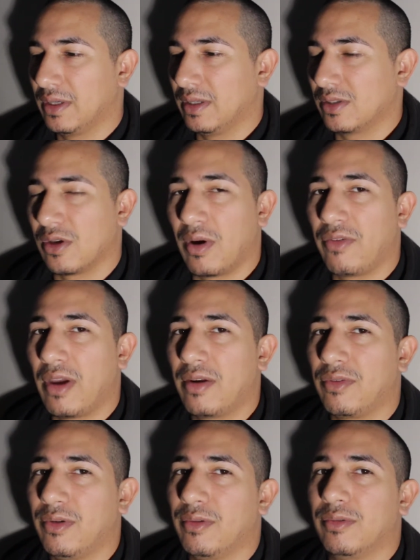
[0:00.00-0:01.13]
And so I've had a
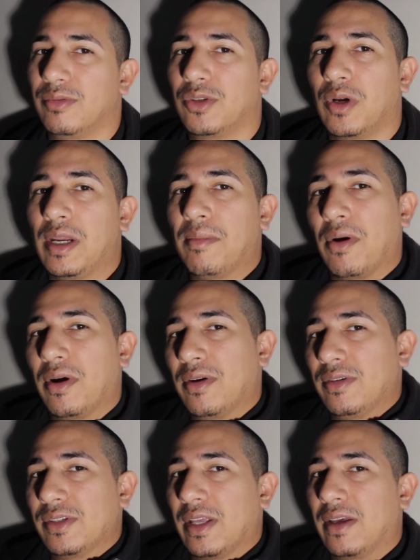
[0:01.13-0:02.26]
few training
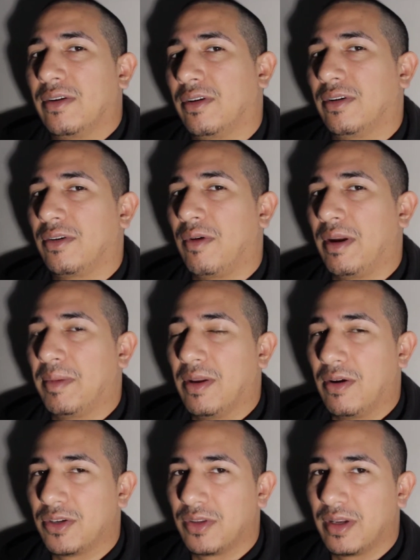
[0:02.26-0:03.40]
partners that are quite a bit
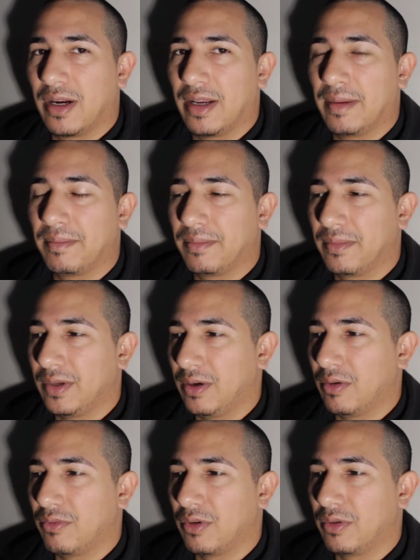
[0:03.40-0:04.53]
larger than I am,
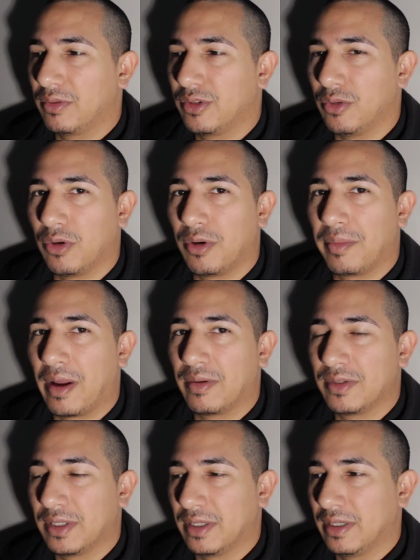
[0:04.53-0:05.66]
over 200
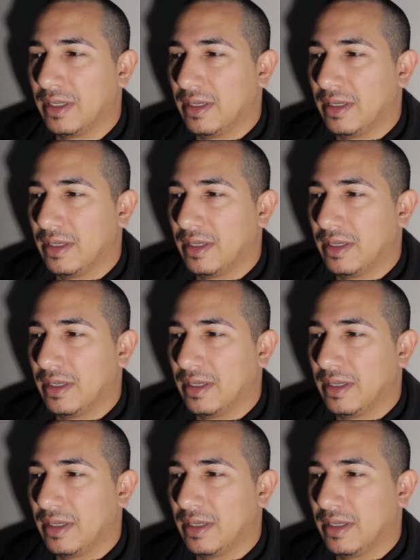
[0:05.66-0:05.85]
pounds, and